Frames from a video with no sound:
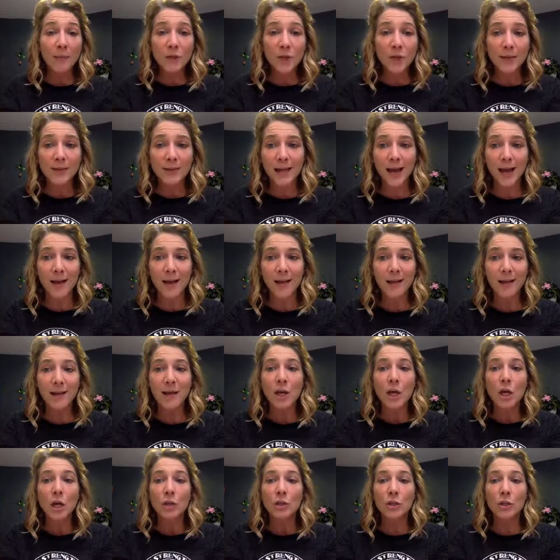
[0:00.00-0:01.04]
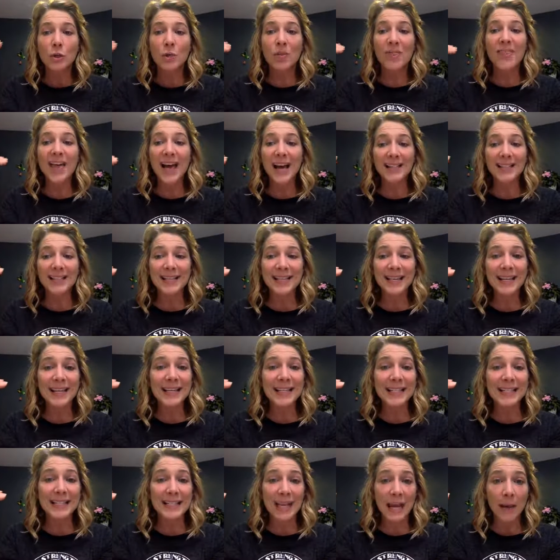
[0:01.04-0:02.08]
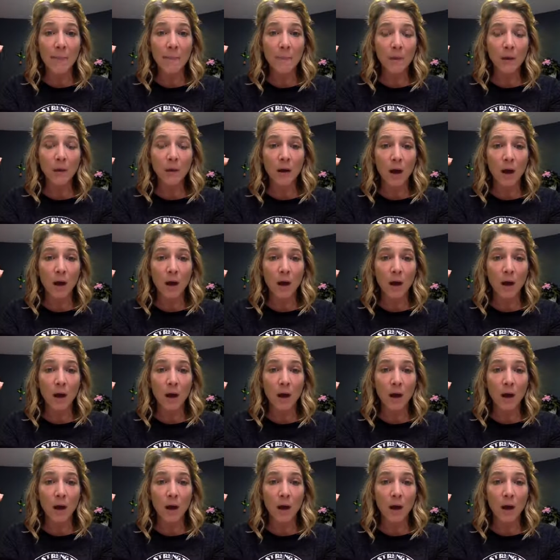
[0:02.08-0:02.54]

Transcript: Chantel. So that's an example